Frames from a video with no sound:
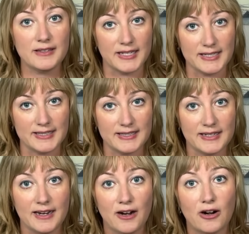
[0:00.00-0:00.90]
list
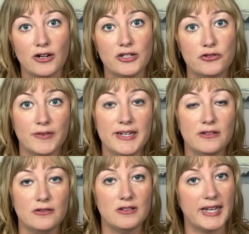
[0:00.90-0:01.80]
are
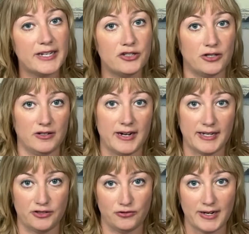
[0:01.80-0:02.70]
adrenal glandular
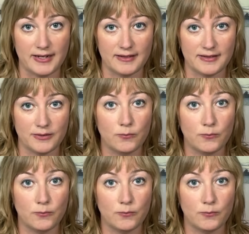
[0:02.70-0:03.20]
extracts,